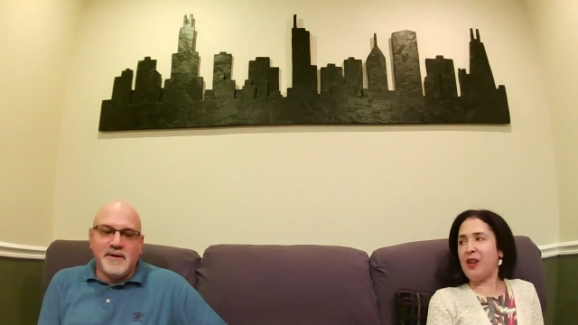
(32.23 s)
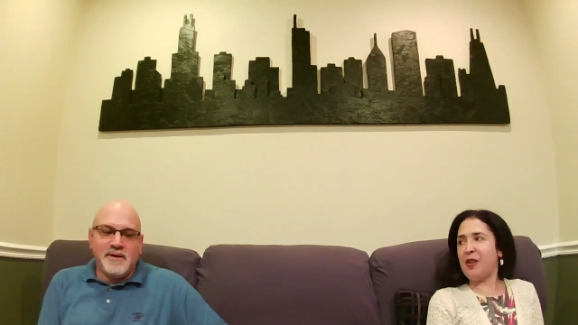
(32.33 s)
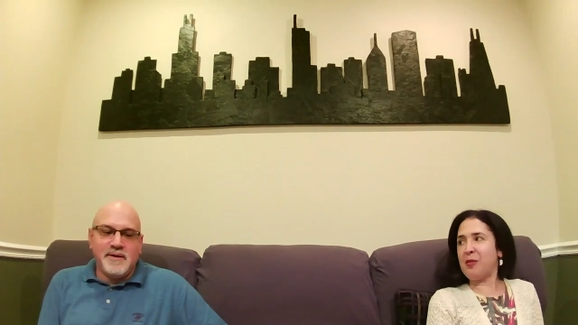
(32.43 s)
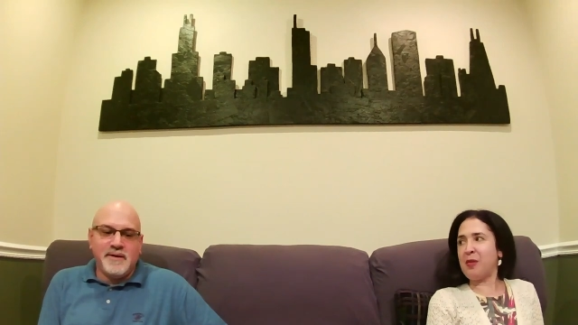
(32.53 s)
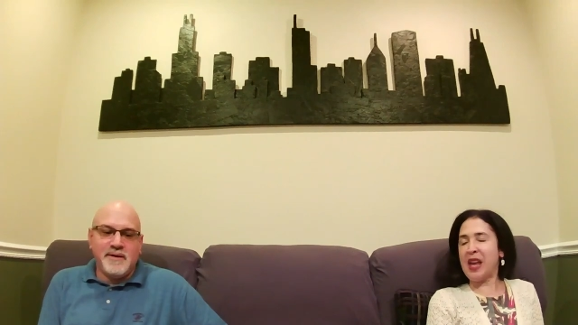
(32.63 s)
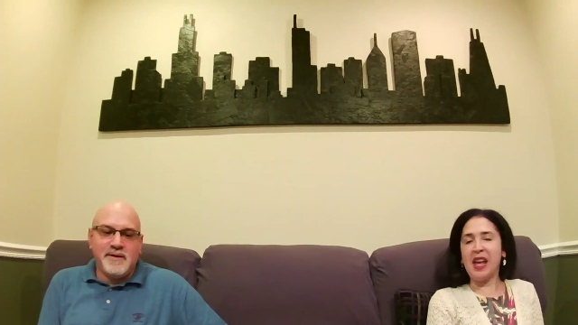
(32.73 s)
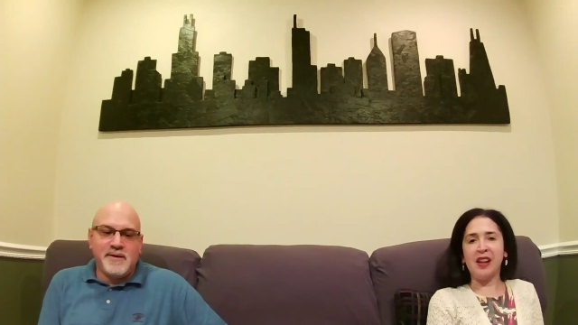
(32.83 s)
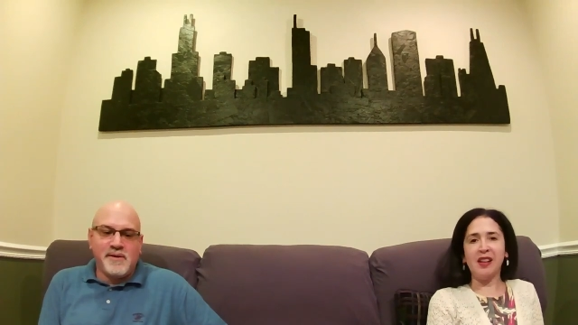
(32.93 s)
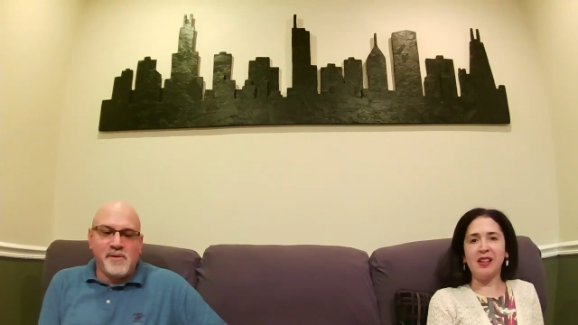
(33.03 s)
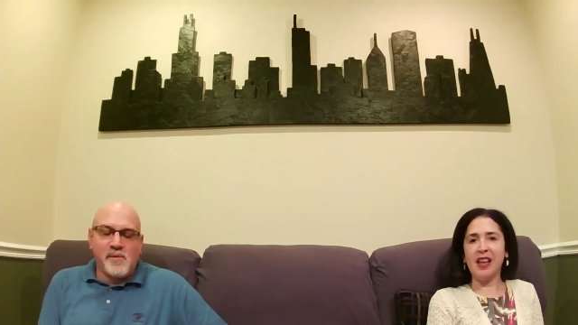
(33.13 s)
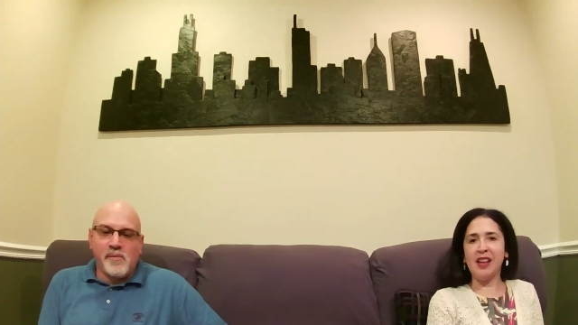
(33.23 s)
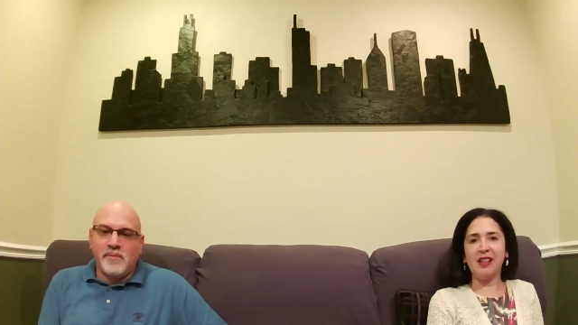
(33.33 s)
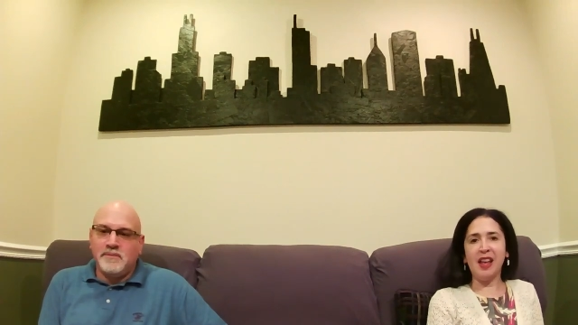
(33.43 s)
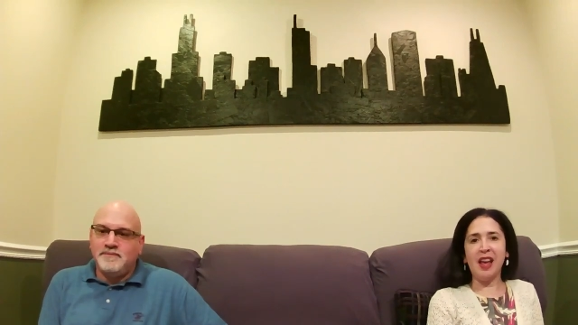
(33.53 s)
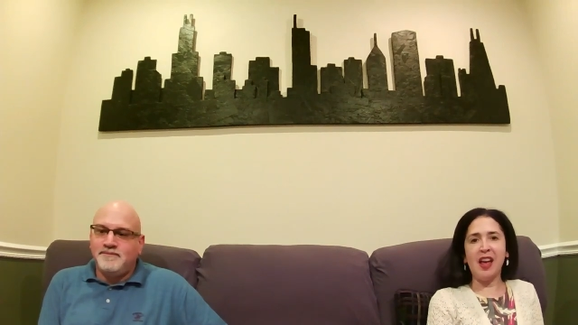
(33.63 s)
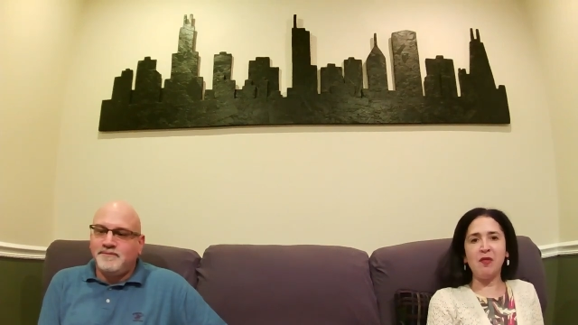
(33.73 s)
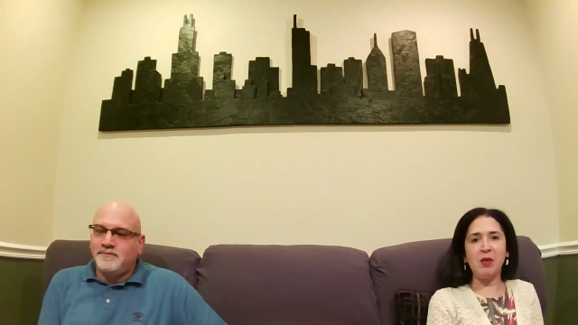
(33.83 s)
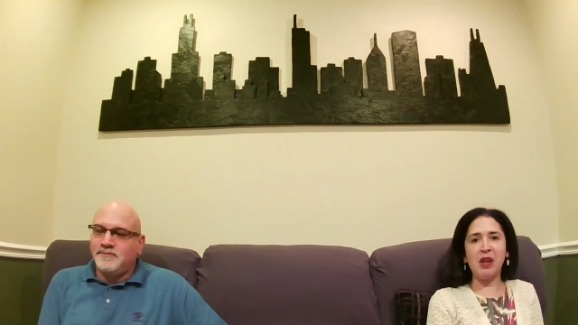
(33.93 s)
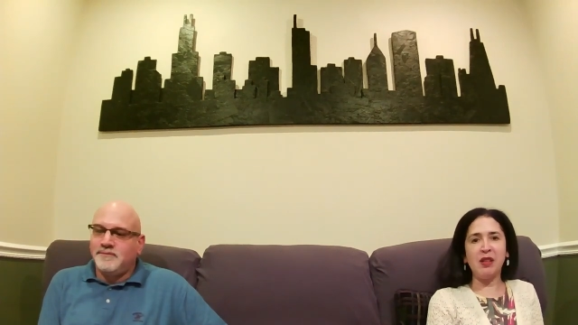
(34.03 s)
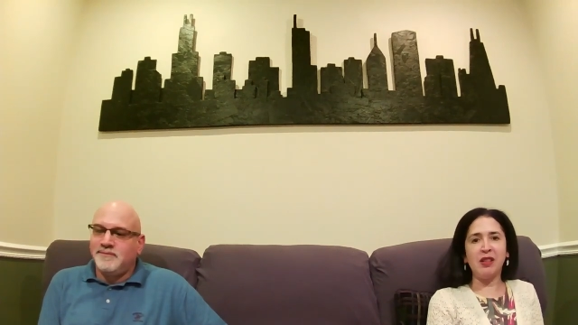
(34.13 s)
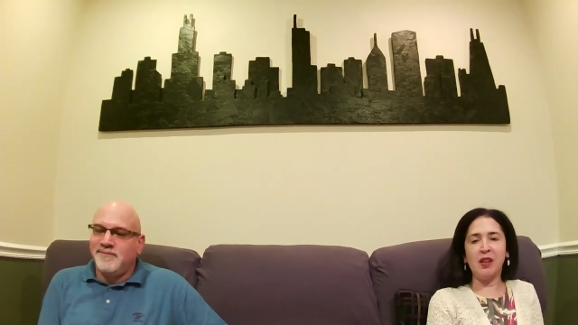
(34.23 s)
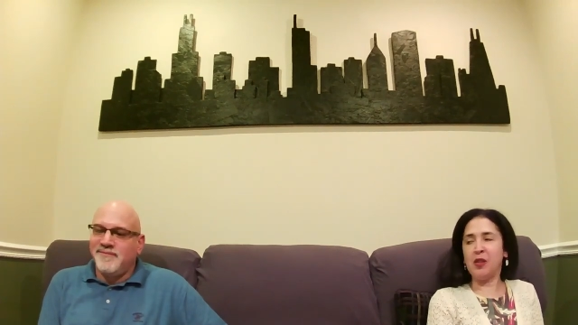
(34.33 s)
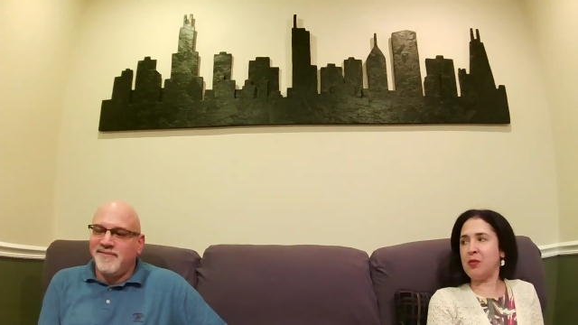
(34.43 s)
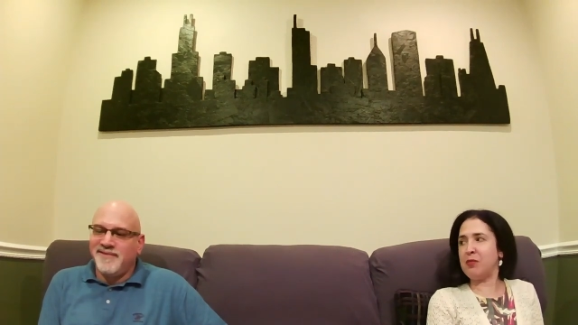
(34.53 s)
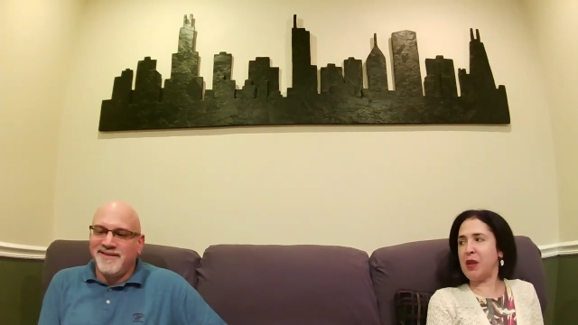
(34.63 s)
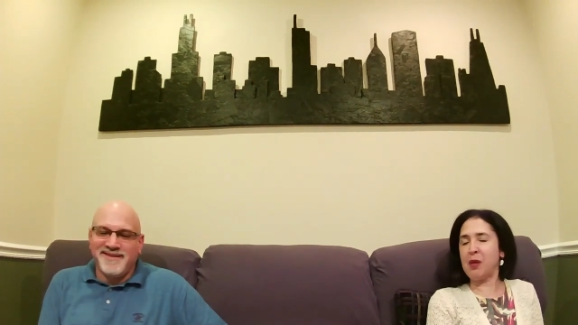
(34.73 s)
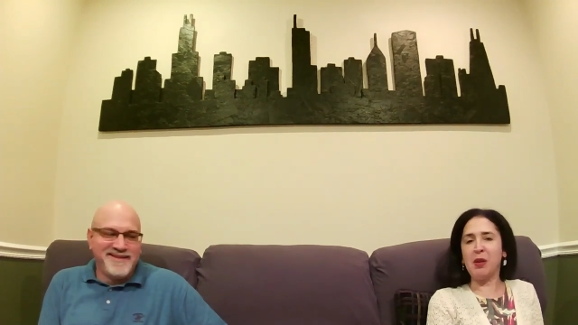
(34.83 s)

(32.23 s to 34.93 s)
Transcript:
Speaker 1: Oh man, they have me, they're making me